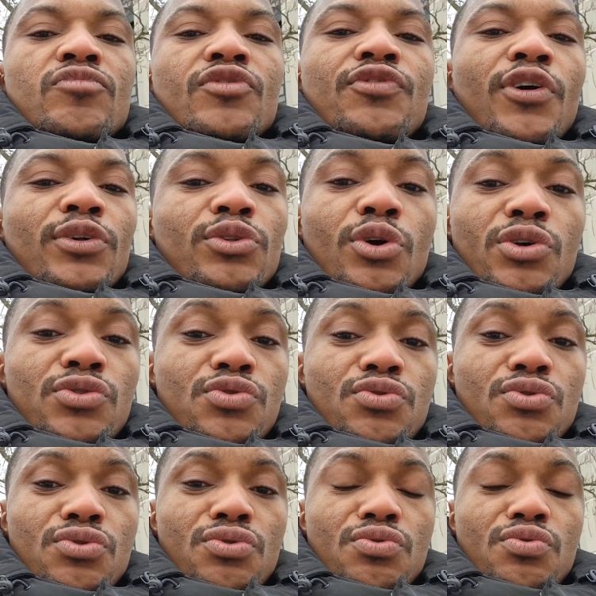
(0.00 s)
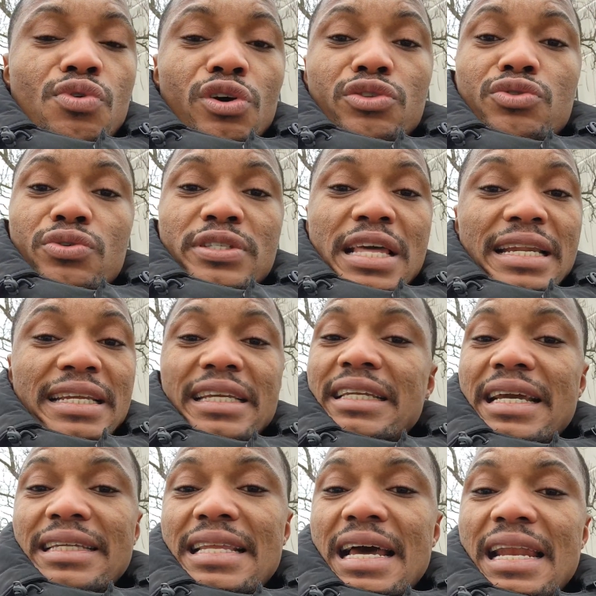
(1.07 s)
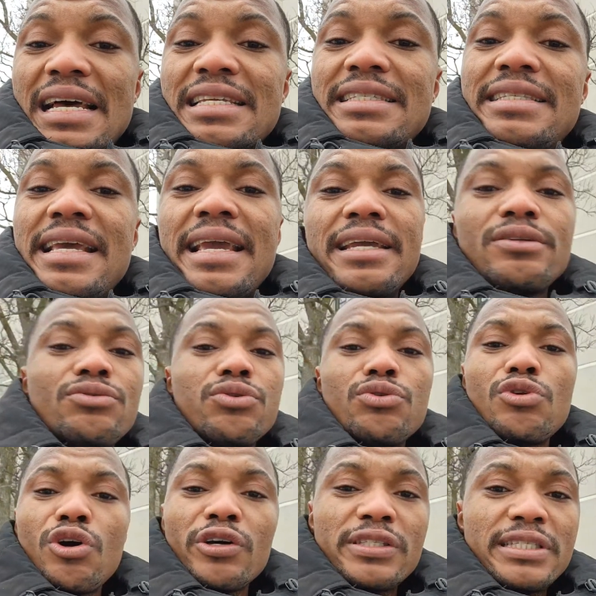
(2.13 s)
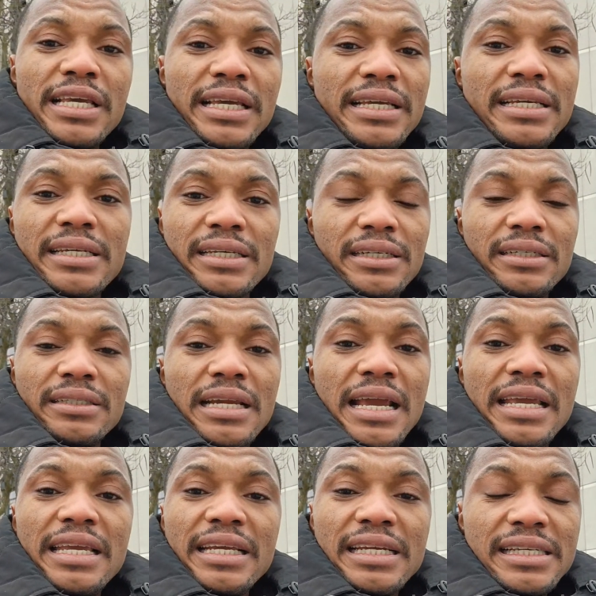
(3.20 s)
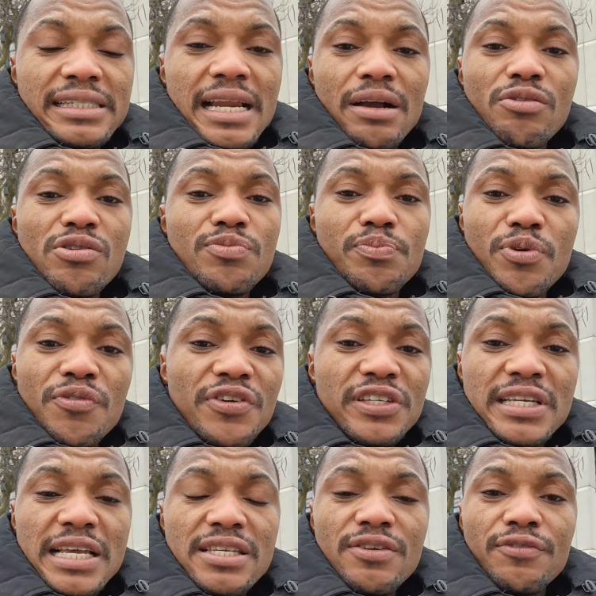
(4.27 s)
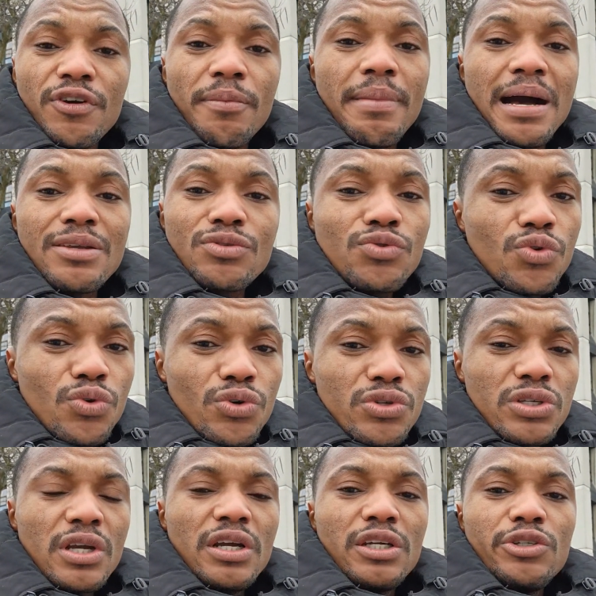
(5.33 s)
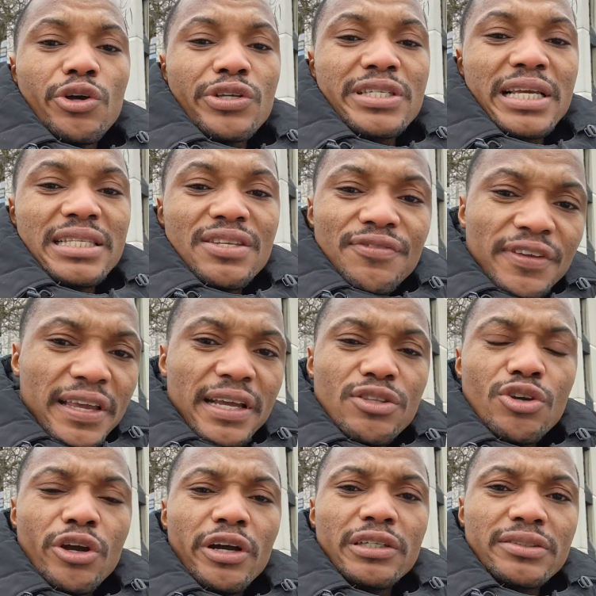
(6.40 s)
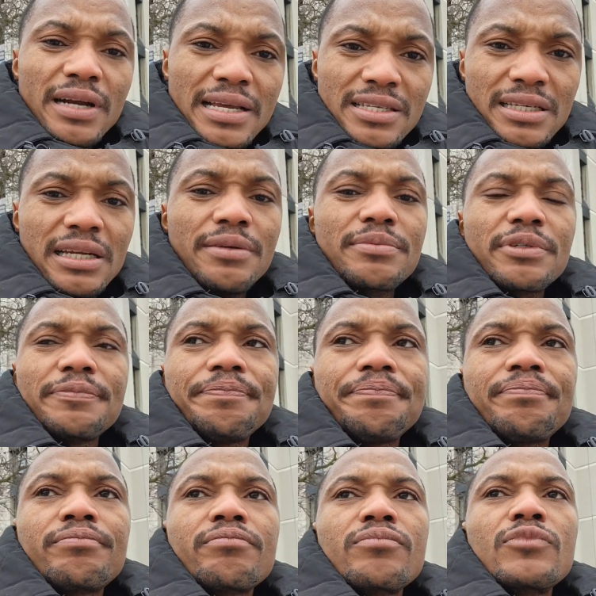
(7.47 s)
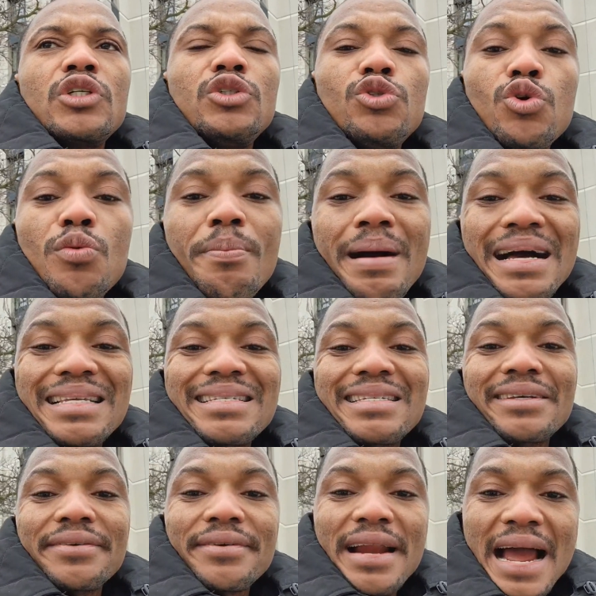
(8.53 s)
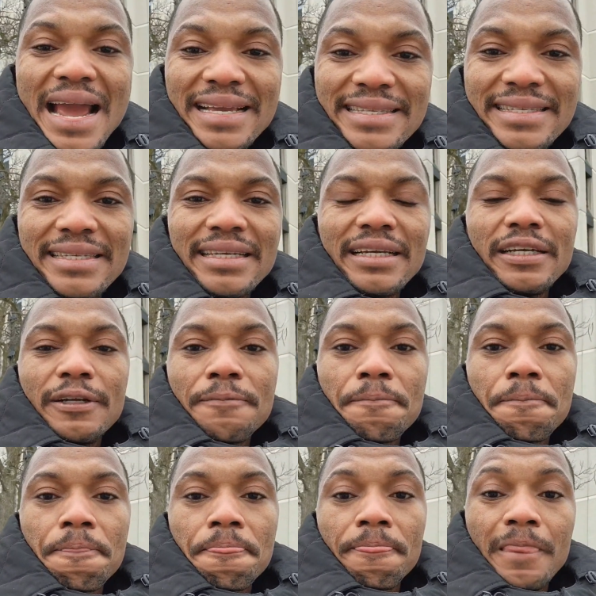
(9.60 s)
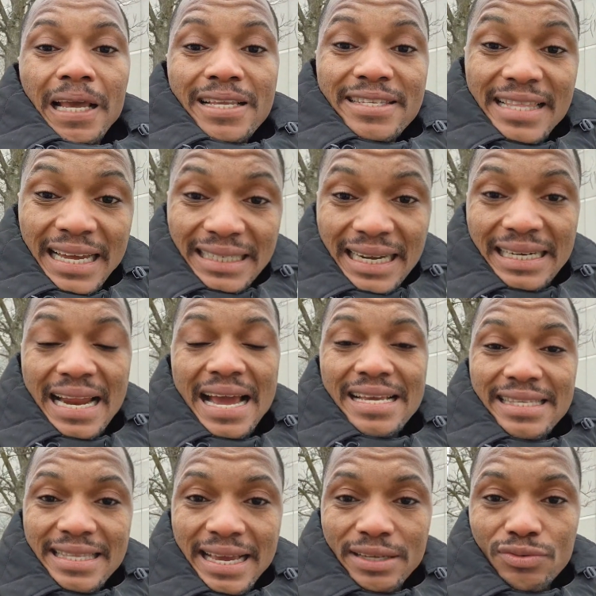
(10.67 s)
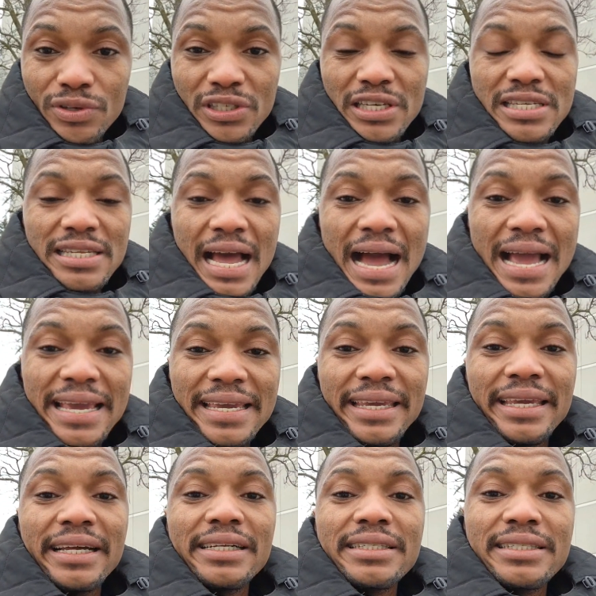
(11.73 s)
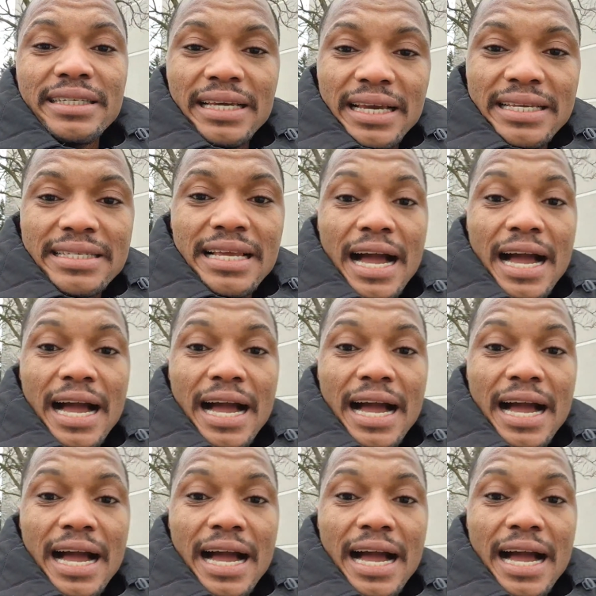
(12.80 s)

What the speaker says: For those who want to study in Netherlands, they do not take the English language proficiency from our schools, your certificate or your transcript. You must write the standardized test, which is IELTS